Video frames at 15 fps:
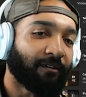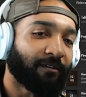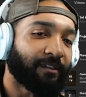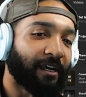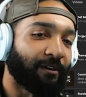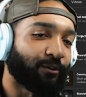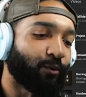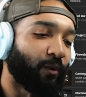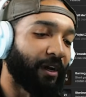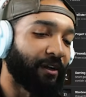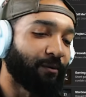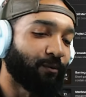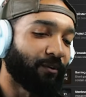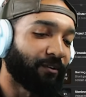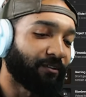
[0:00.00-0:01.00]
Sounds
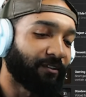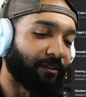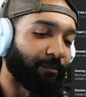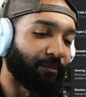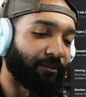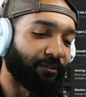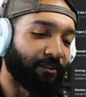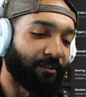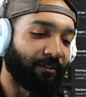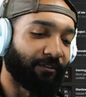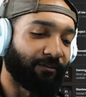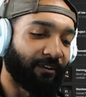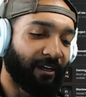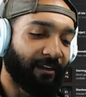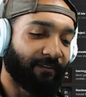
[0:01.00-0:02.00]
way worse than Persona
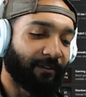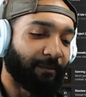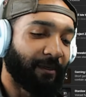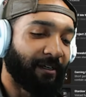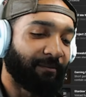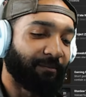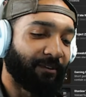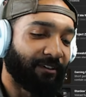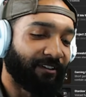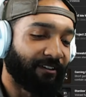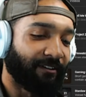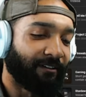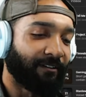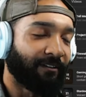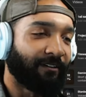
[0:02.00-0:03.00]
5 in my
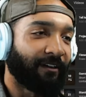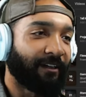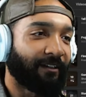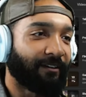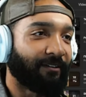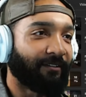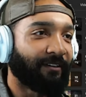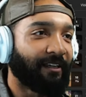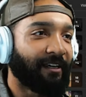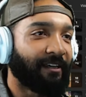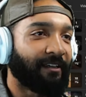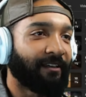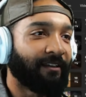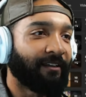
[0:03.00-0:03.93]
opinion. I ain't gonna lie.